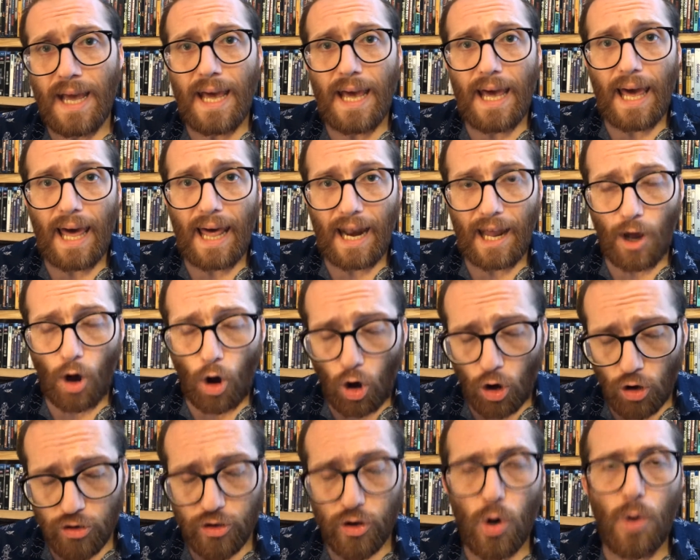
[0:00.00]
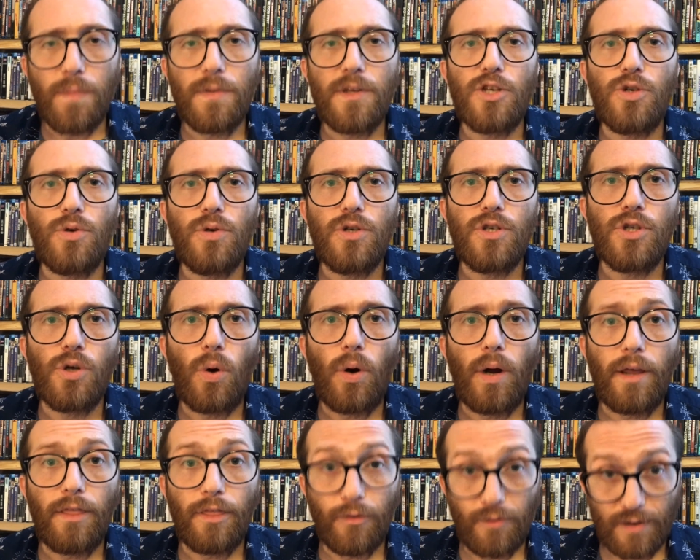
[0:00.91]
and I also hope that you
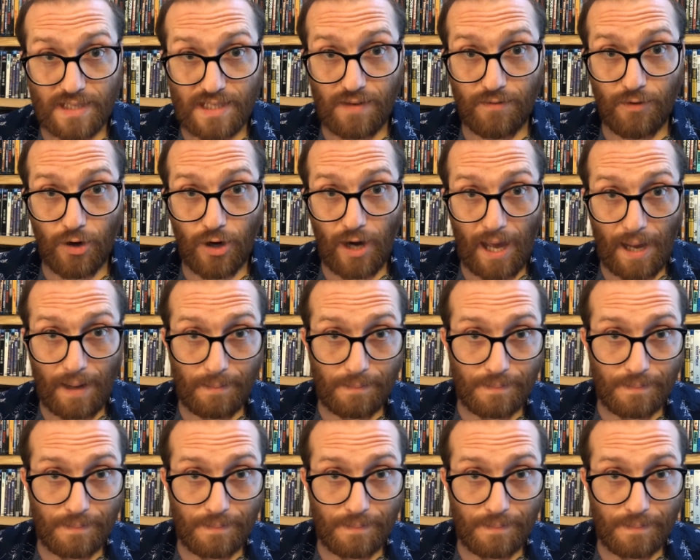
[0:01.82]
enjoy the rest of your day.